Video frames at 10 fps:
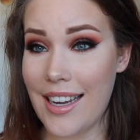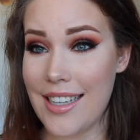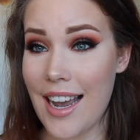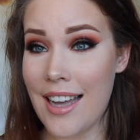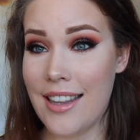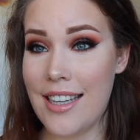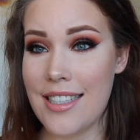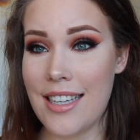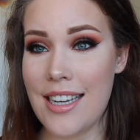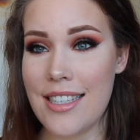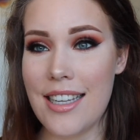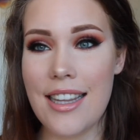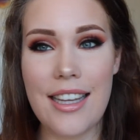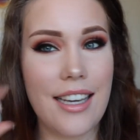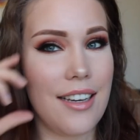And yeah, this is
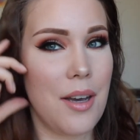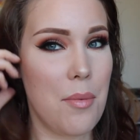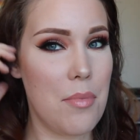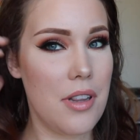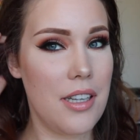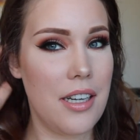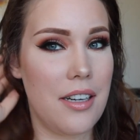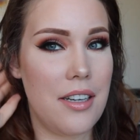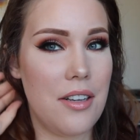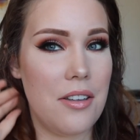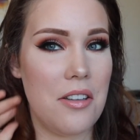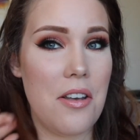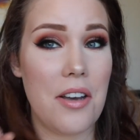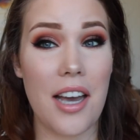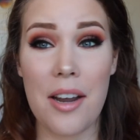the completed
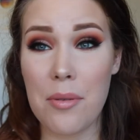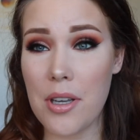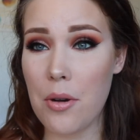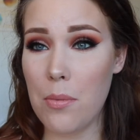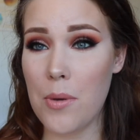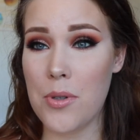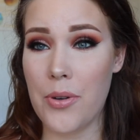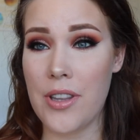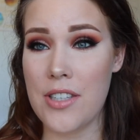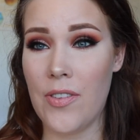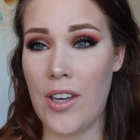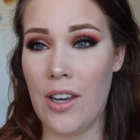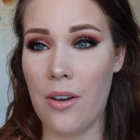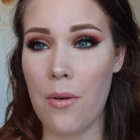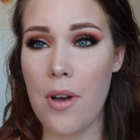look. I really hope you enjoyed this
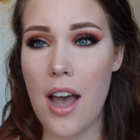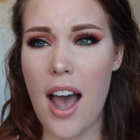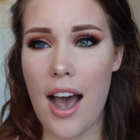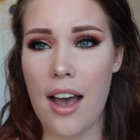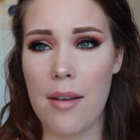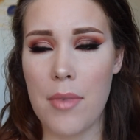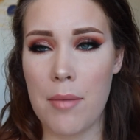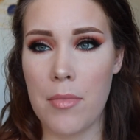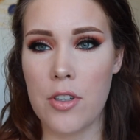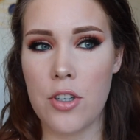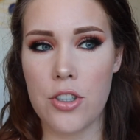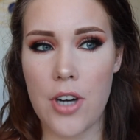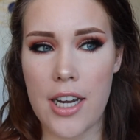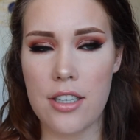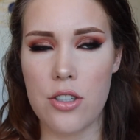video. I'm
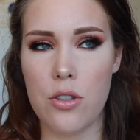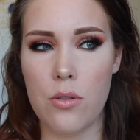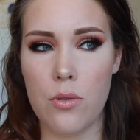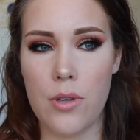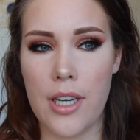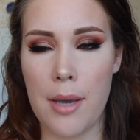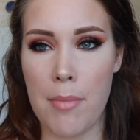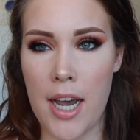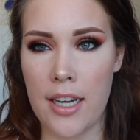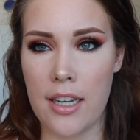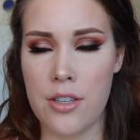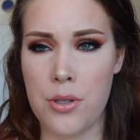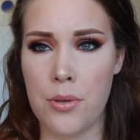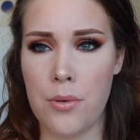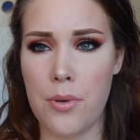trying to get back
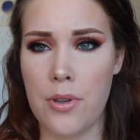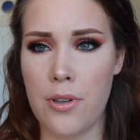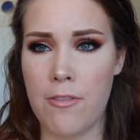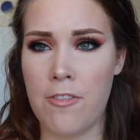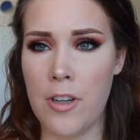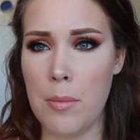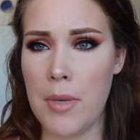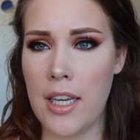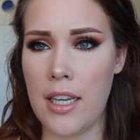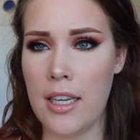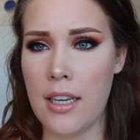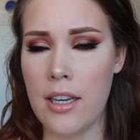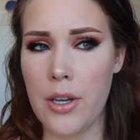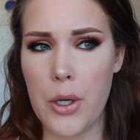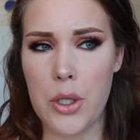into the filming
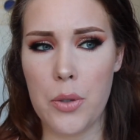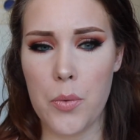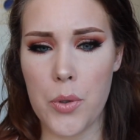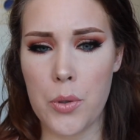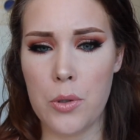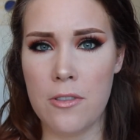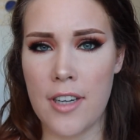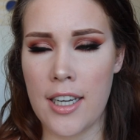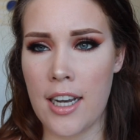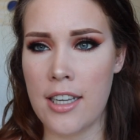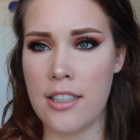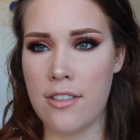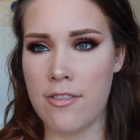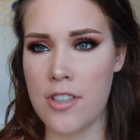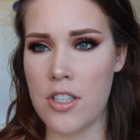groove. I kind
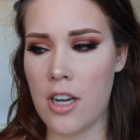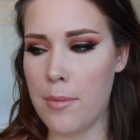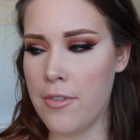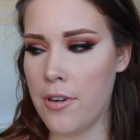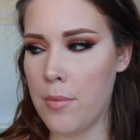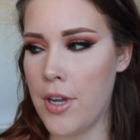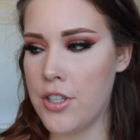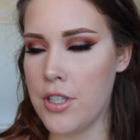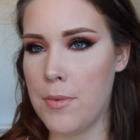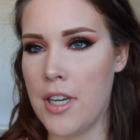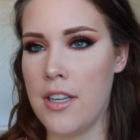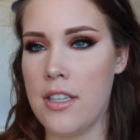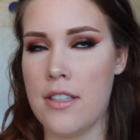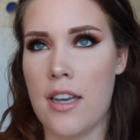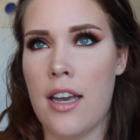of stopped for a bit just
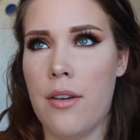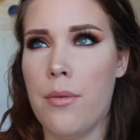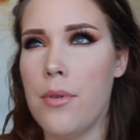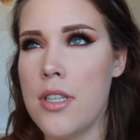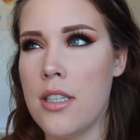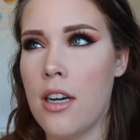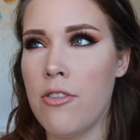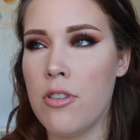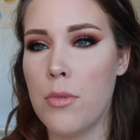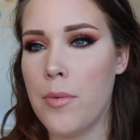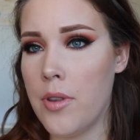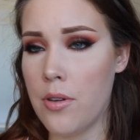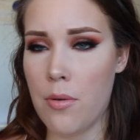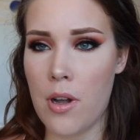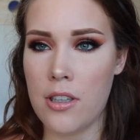because I wasn't comfortable with the
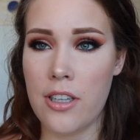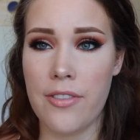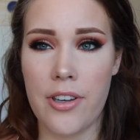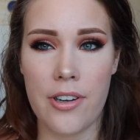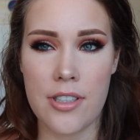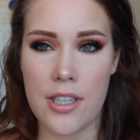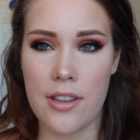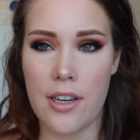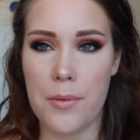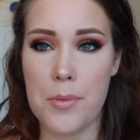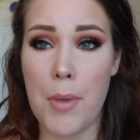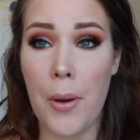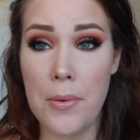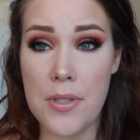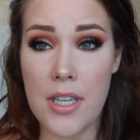quality of the content that I was
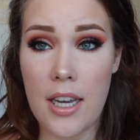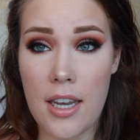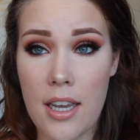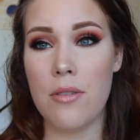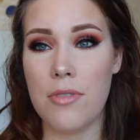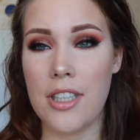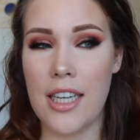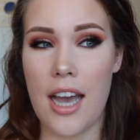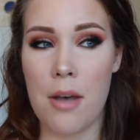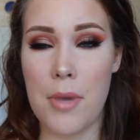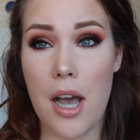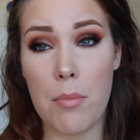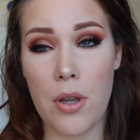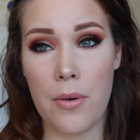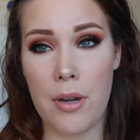posting. Hopefully I'll be
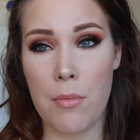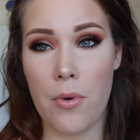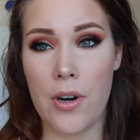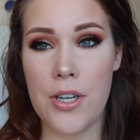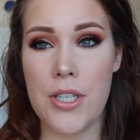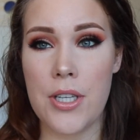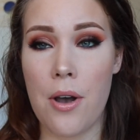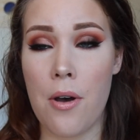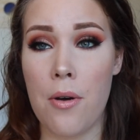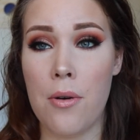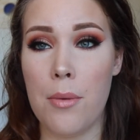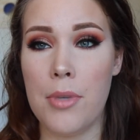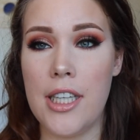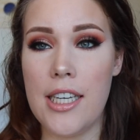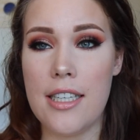uploading more, so
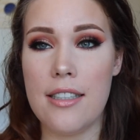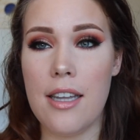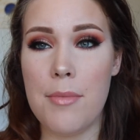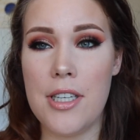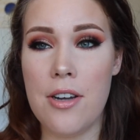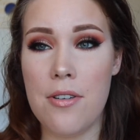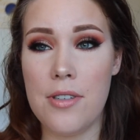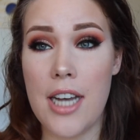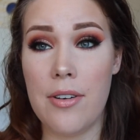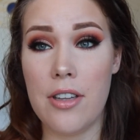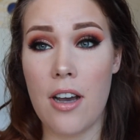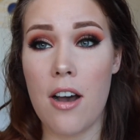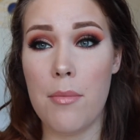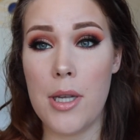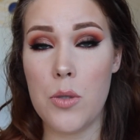please let me know down in the
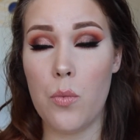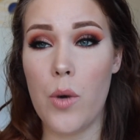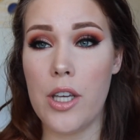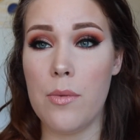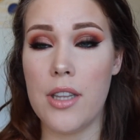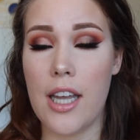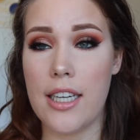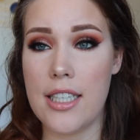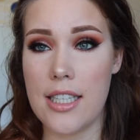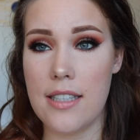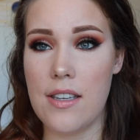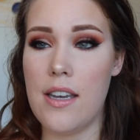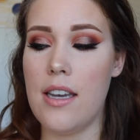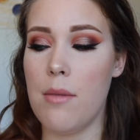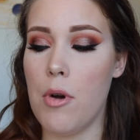comments what you would like to
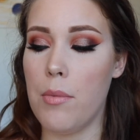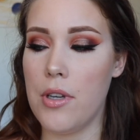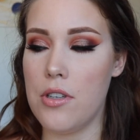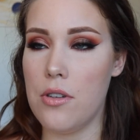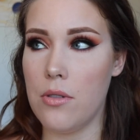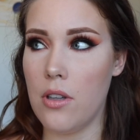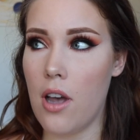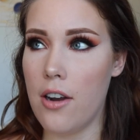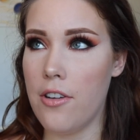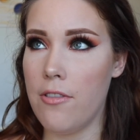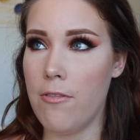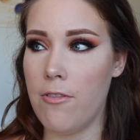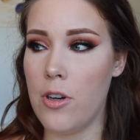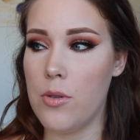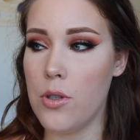see. I'm hoping to do a lot of
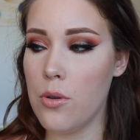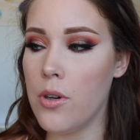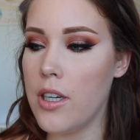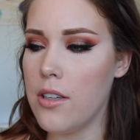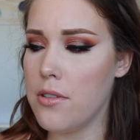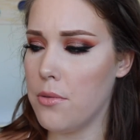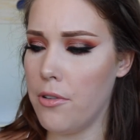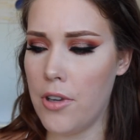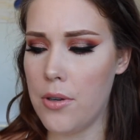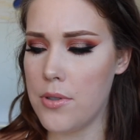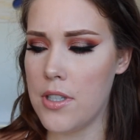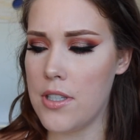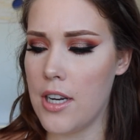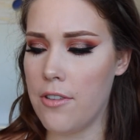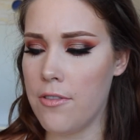new tutorials and reviews and
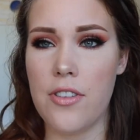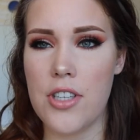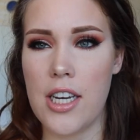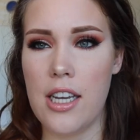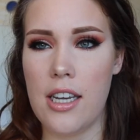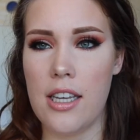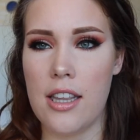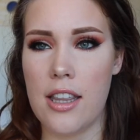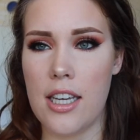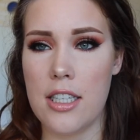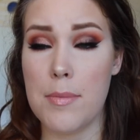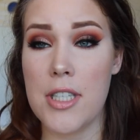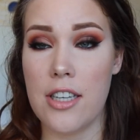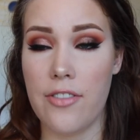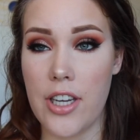stuff. If there's anything
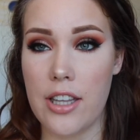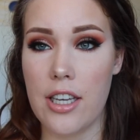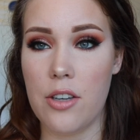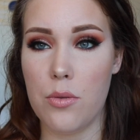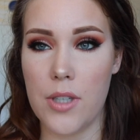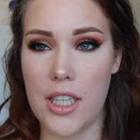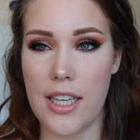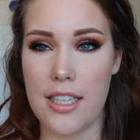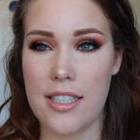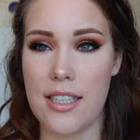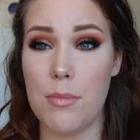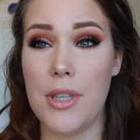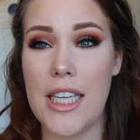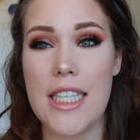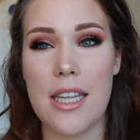specific that you'd really like to see,
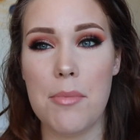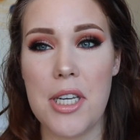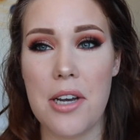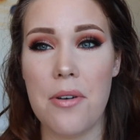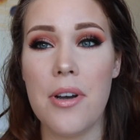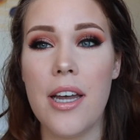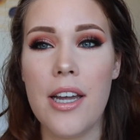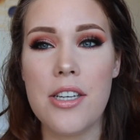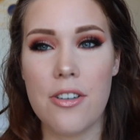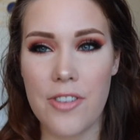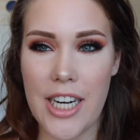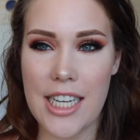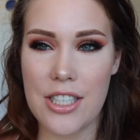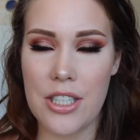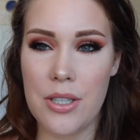please let me know. Don't
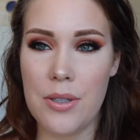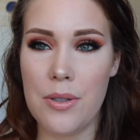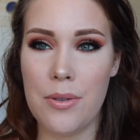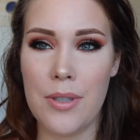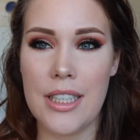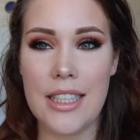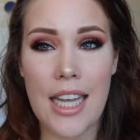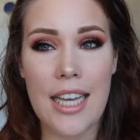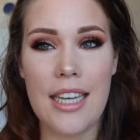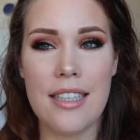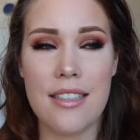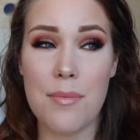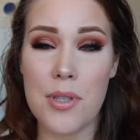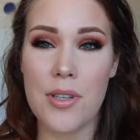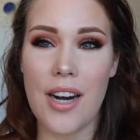forget to like,
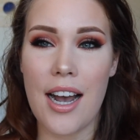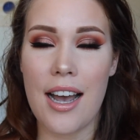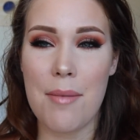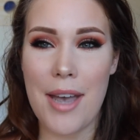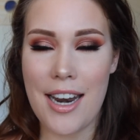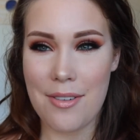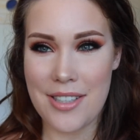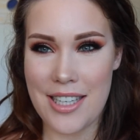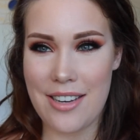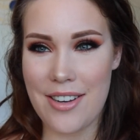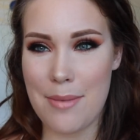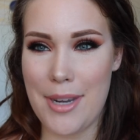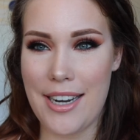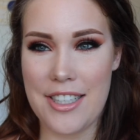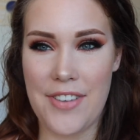subscribe, and I will see you in
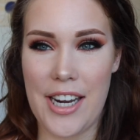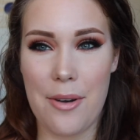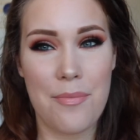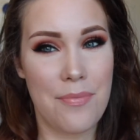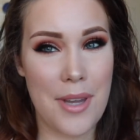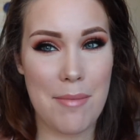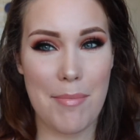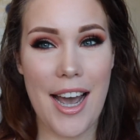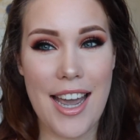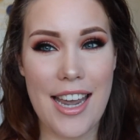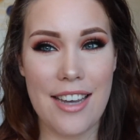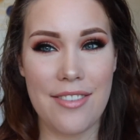my next video. Bye!